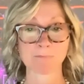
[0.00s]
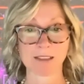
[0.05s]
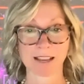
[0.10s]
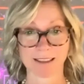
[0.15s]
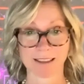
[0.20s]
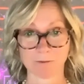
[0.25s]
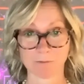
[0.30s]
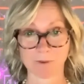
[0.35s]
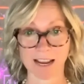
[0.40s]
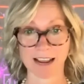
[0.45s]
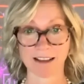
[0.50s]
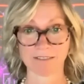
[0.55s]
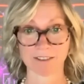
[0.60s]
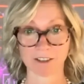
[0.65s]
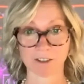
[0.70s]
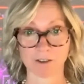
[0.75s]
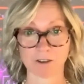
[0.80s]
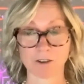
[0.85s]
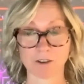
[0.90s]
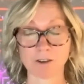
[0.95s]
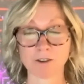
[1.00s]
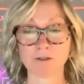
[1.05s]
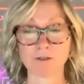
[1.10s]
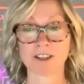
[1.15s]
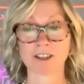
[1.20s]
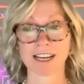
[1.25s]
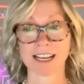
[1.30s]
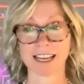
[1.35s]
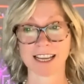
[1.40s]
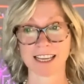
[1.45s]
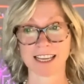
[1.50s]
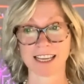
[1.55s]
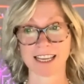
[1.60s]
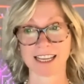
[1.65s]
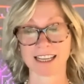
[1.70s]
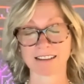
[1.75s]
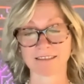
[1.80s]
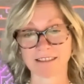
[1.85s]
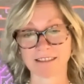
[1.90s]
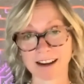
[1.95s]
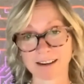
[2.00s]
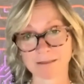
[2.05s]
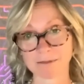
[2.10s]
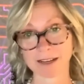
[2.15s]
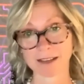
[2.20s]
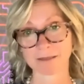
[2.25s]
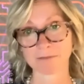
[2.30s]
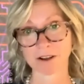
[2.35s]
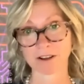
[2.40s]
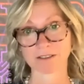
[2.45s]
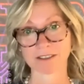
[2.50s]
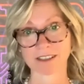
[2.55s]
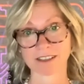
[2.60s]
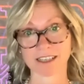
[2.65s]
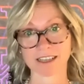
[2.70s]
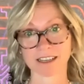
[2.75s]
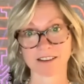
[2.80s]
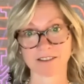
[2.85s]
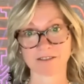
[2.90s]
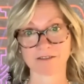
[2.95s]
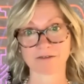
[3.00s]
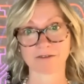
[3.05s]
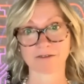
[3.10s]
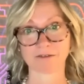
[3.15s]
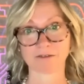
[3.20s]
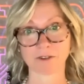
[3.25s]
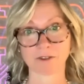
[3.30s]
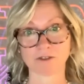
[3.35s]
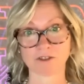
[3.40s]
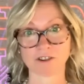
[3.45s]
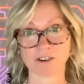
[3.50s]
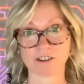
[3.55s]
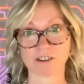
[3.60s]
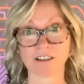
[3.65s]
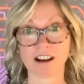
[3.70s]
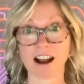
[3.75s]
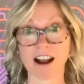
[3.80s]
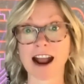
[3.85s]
I think we have a hugely, incredibly positive future.